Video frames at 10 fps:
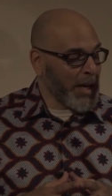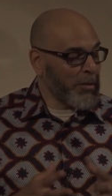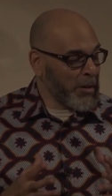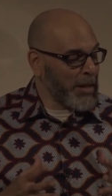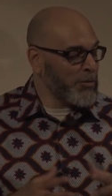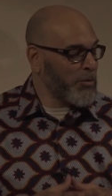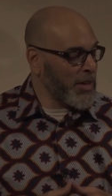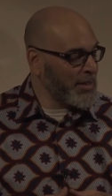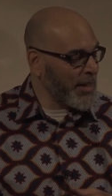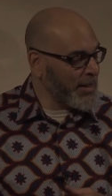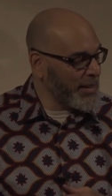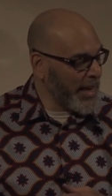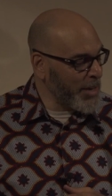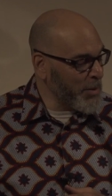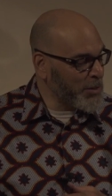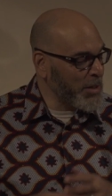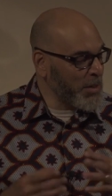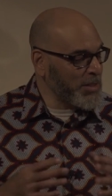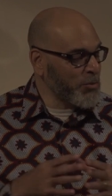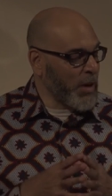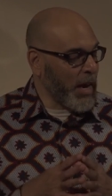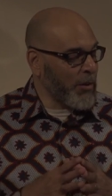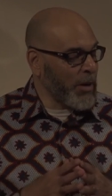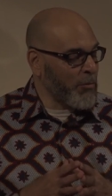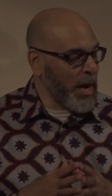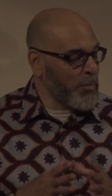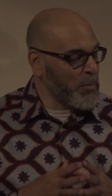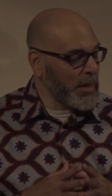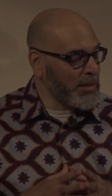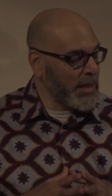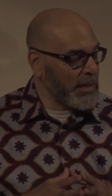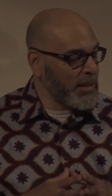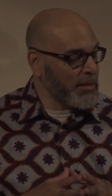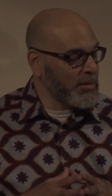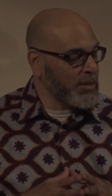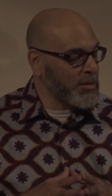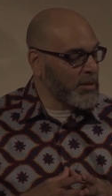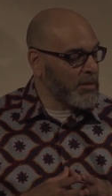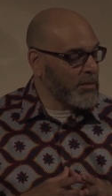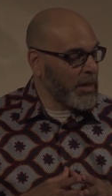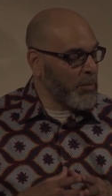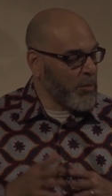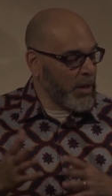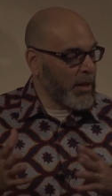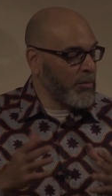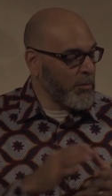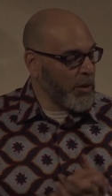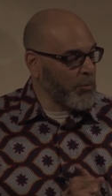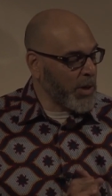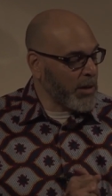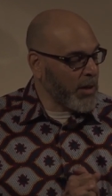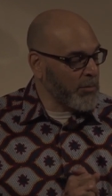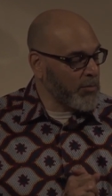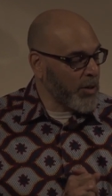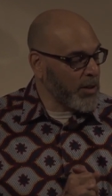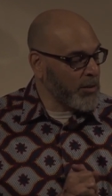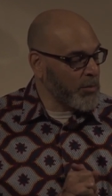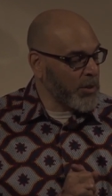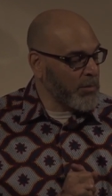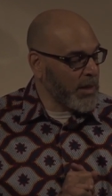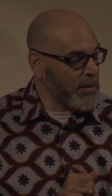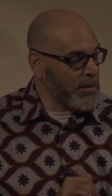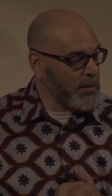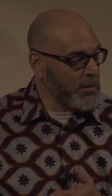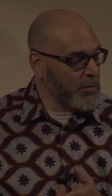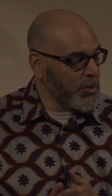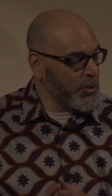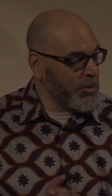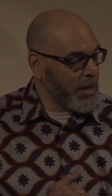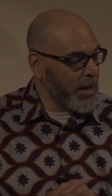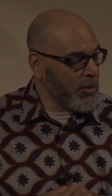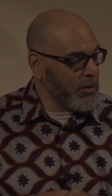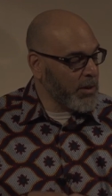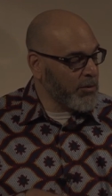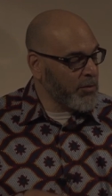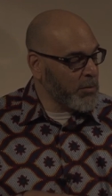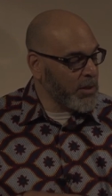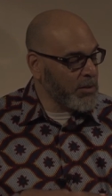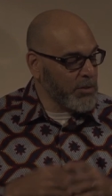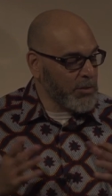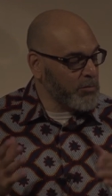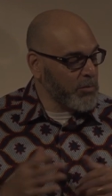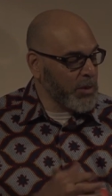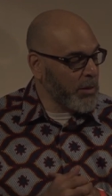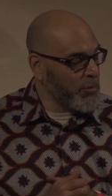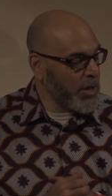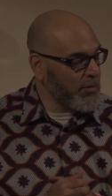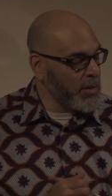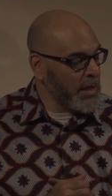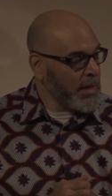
I thought that was very telling. Anyway, so let me just, I'll, I'll wrap up by saying this, There's a, there, and maybe we can talk a little bit about this in some Q and A or hear from others or whatever.